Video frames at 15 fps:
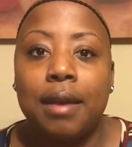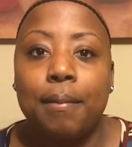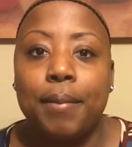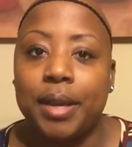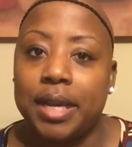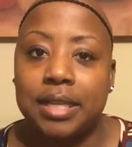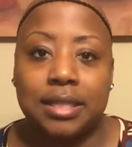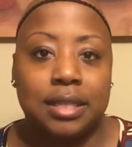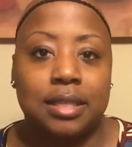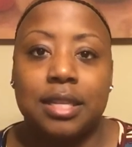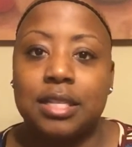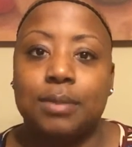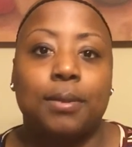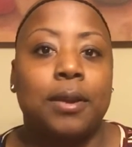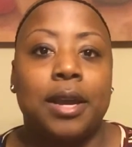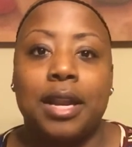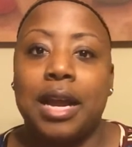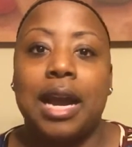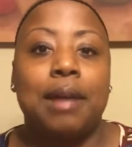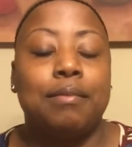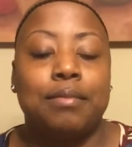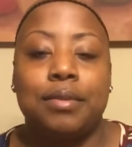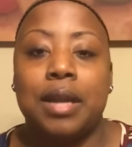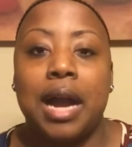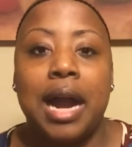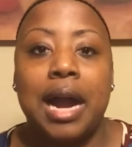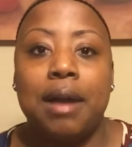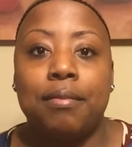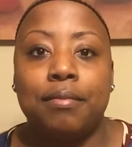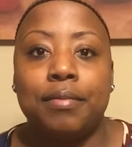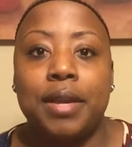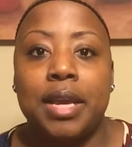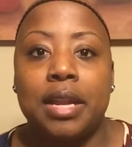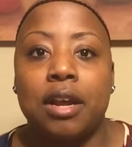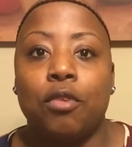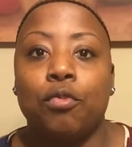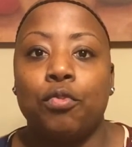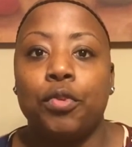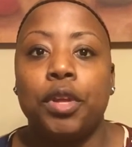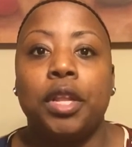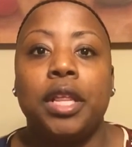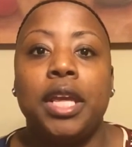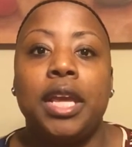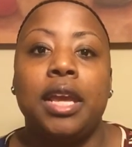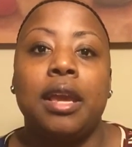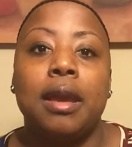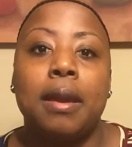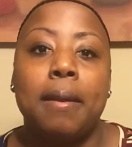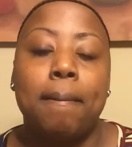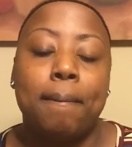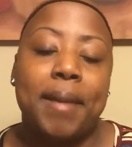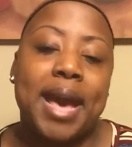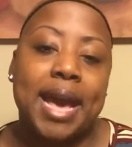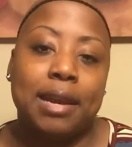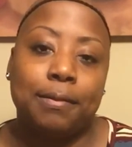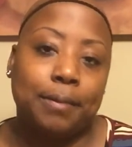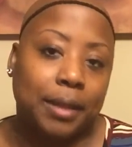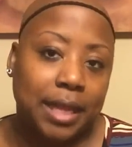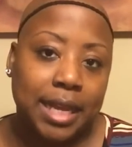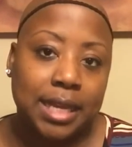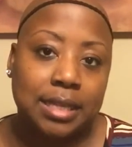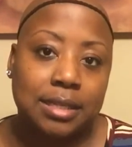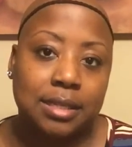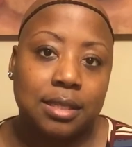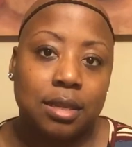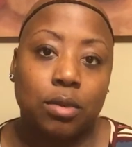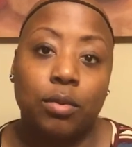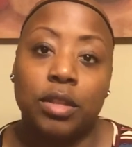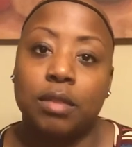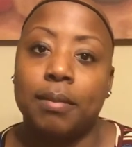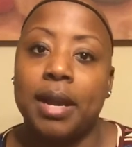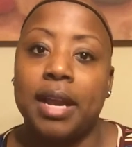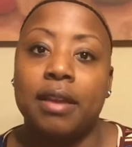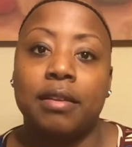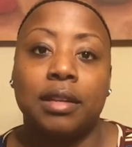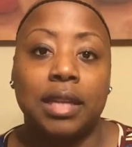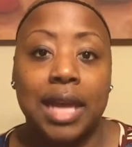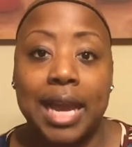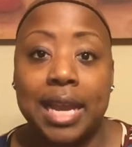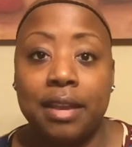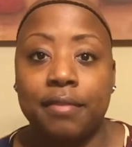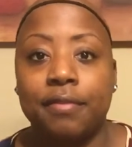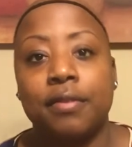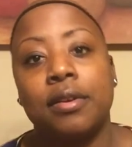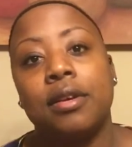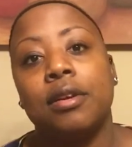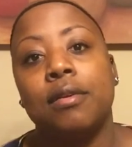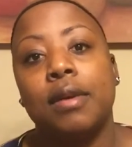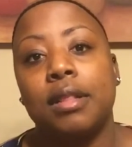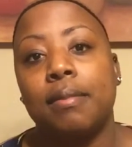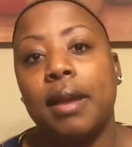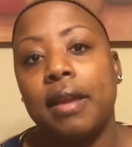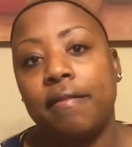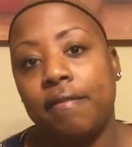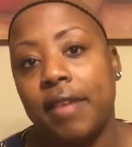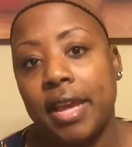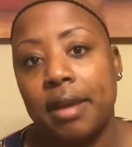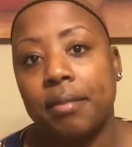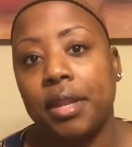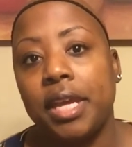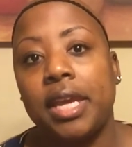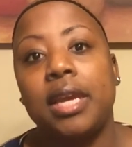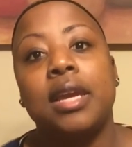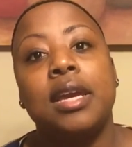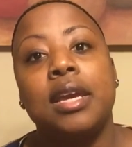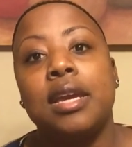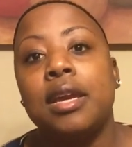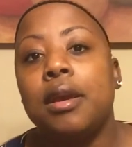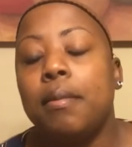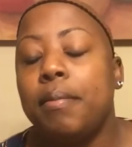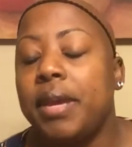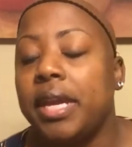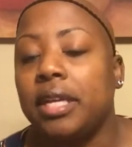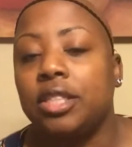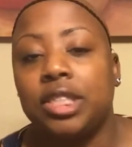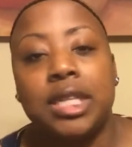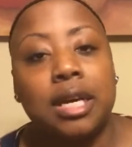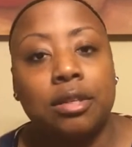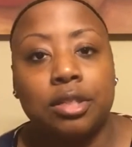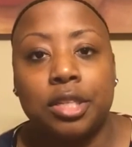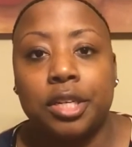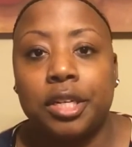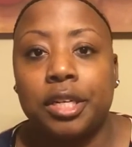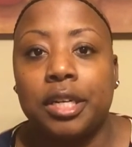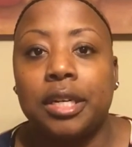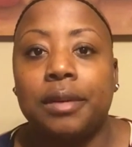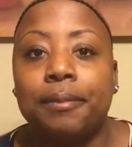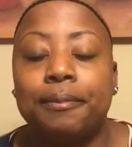Because at this point, I'm in a really bad place with my life, with my family, being sheltered.